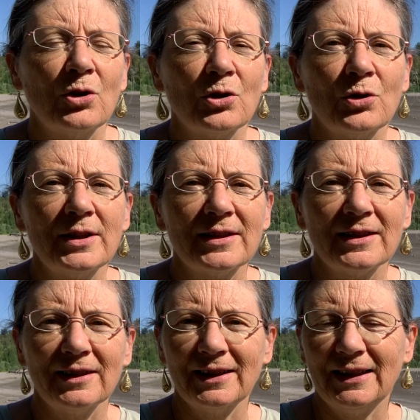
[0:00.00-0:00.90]

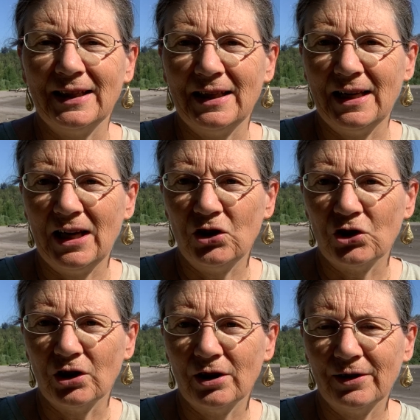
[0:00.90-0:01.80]
crystalline in
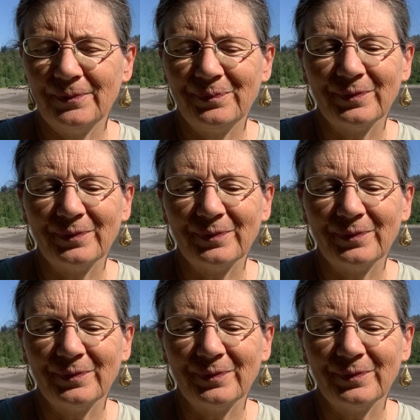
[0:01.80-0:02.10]
nature,